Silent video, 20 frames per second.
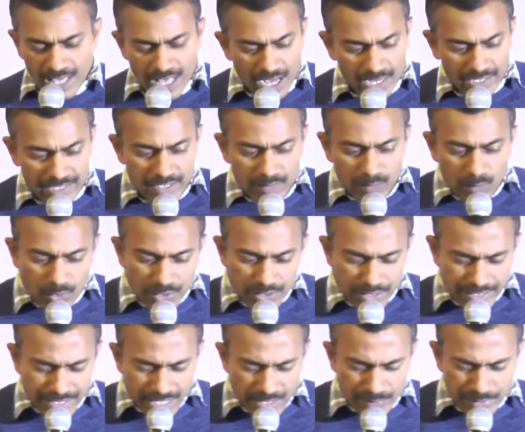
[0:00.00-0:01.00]
He wants to
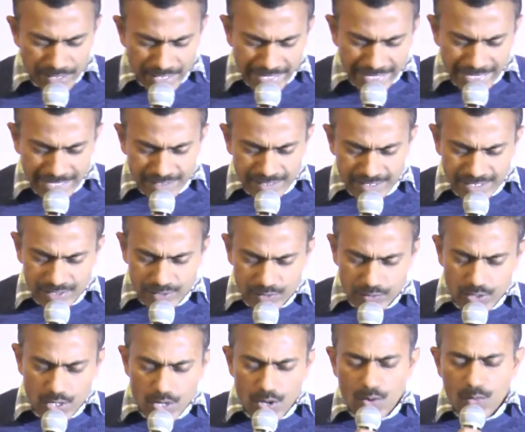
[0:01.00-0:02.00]
communicate to us
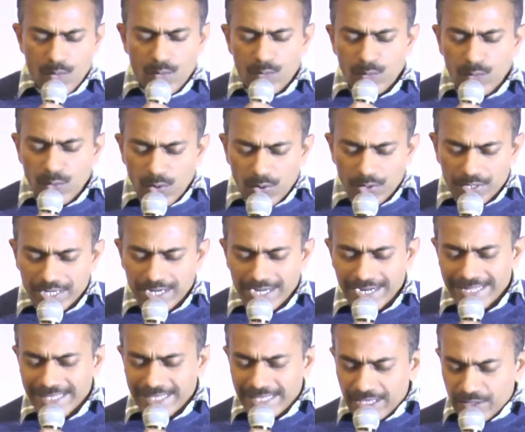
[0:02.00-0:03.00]
what
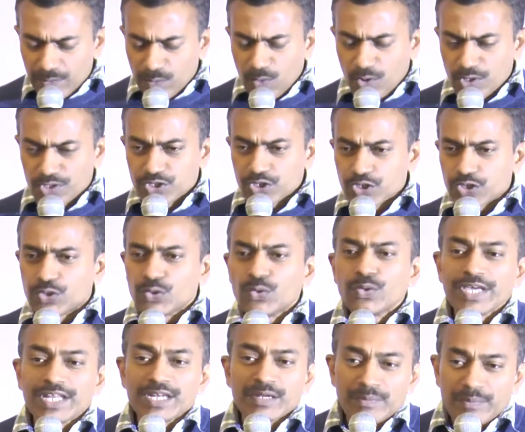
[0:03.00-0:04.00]
he wants to do
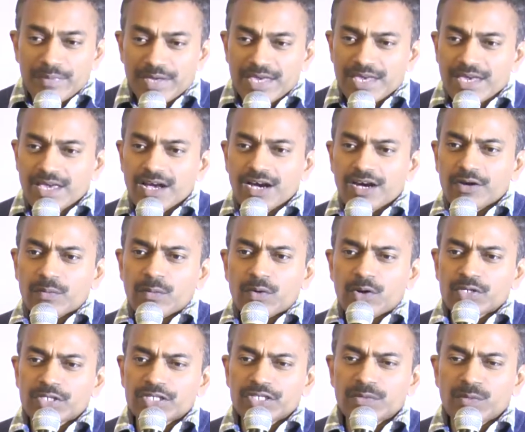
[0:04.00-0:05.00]
in me or
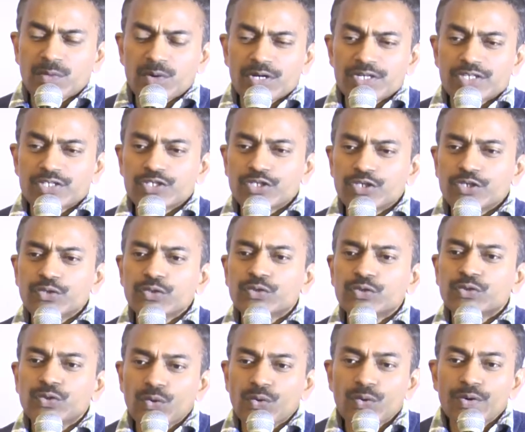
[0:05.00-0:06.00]
what he wants to do
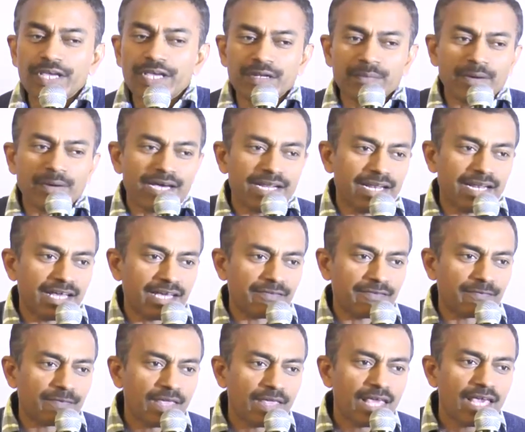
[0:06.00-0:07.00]
through in my
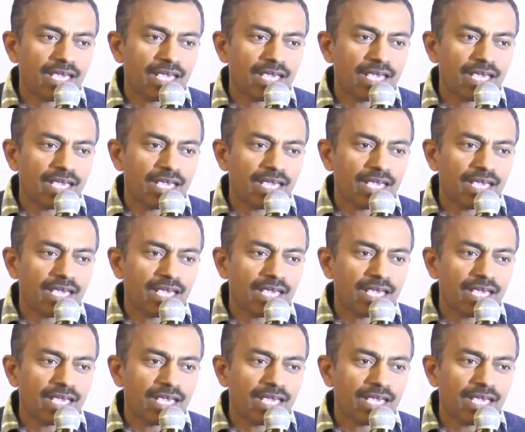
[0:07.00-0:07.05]
life.